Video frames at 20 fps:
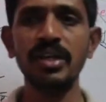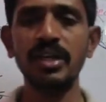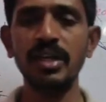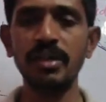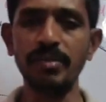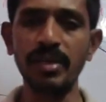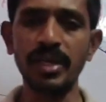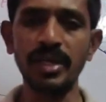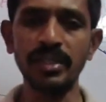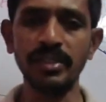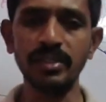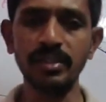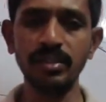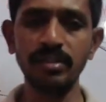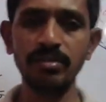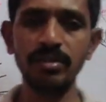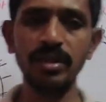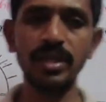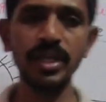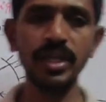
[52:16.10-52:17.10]
image,
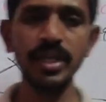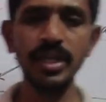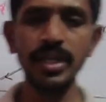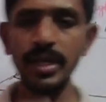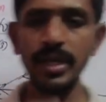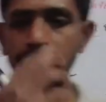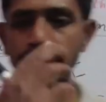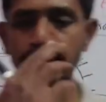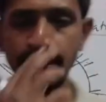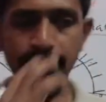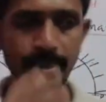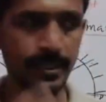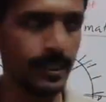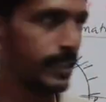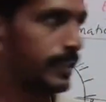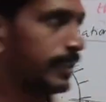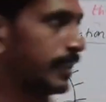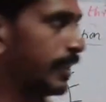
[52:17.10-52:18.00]
okay. Yes, next